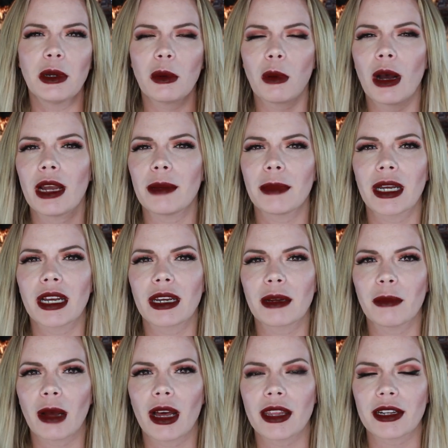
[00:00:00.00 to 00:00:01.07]
why am I
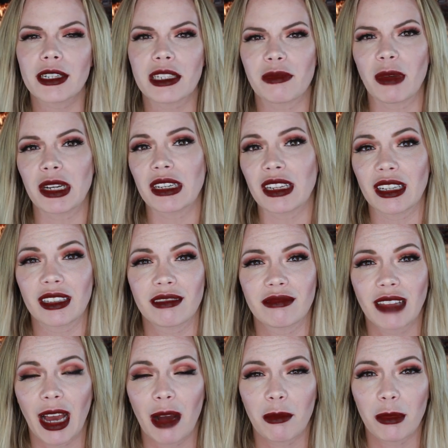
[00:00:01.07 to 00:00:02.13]
gonna bother spending
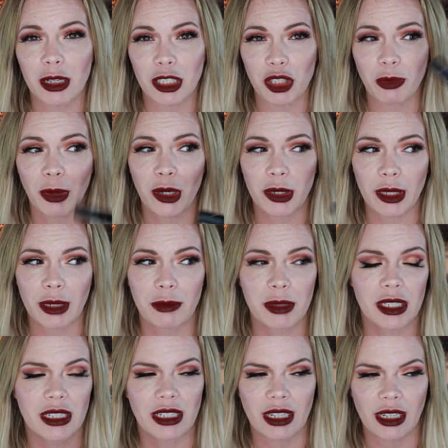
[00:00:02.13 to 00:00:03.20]
that much per
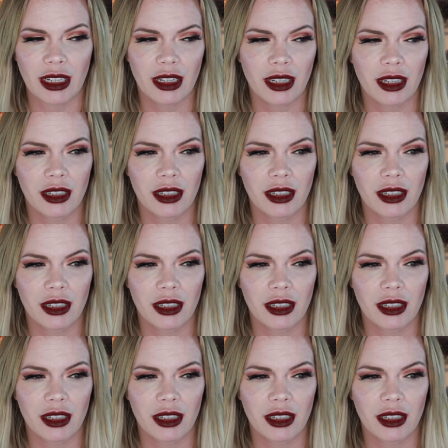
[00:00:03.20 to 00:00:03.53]
lipstick?